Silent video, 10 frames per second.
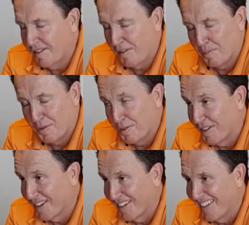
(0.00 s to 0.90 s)
so
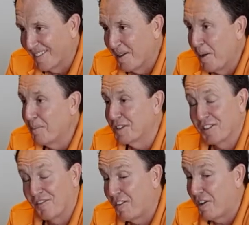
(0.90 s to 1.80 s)
boring,
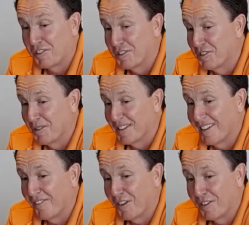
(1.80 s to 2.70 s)
but you've got to do
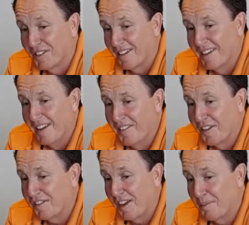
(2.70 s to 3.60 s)
it. I've learned
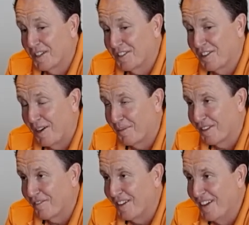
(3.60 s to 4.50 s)
there's so many
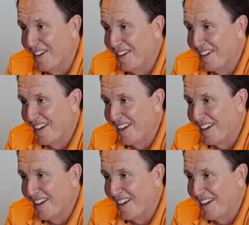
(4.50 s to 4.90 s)
times I've